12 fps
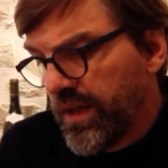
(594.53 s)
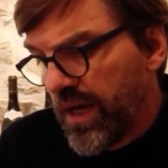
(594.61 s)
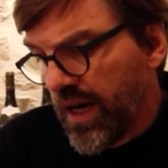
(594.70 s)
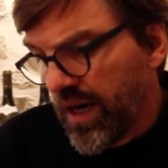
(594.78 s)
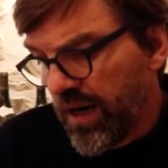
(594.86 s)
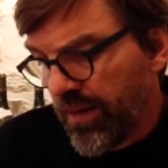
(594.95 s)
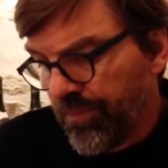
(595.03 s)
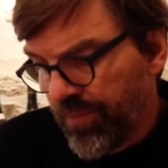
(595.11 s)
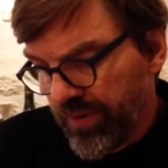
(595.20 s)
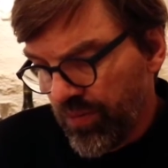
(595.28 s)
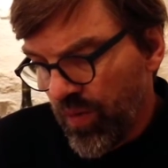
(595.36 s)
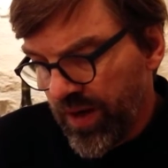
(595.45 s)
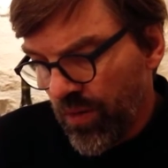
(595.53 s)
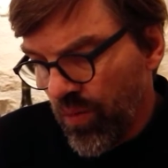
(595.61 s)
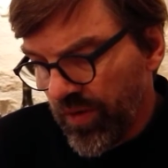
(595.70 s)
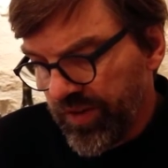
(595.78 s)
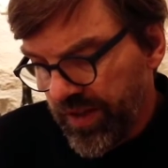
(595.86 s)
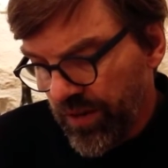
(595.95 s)
But what I
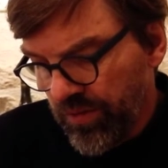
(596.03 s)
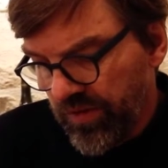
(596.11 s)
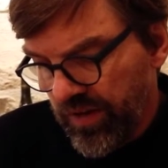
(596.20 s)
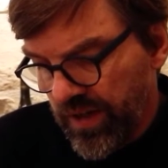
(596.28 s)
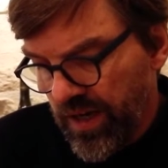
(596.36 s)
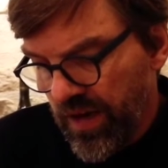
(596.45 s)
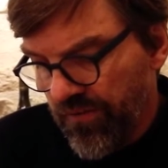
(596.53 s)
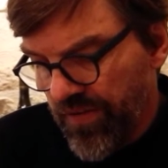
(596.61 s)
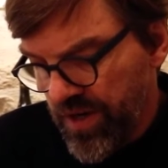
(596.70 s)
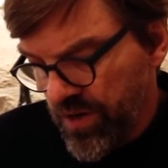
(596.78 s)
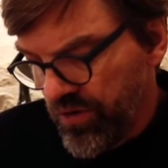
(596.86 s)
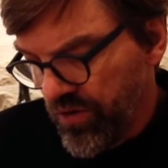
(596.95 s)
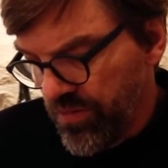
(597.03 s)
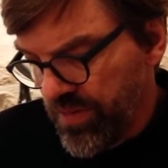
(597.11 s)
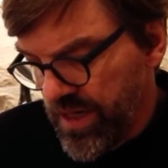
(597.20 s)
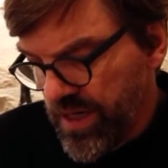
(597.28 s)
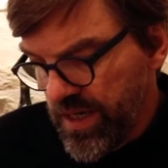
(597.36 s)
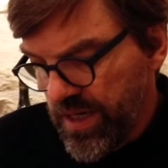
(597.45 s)
wanted, I would say, a vineyard to
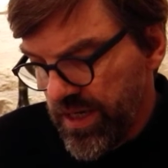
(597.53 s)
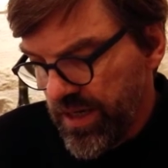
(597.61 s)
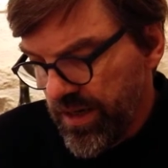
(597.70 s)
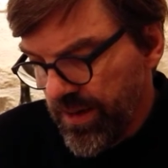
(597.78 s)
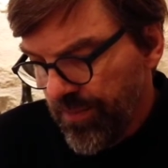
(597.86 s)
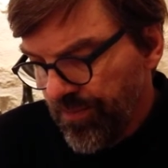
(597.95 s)
be in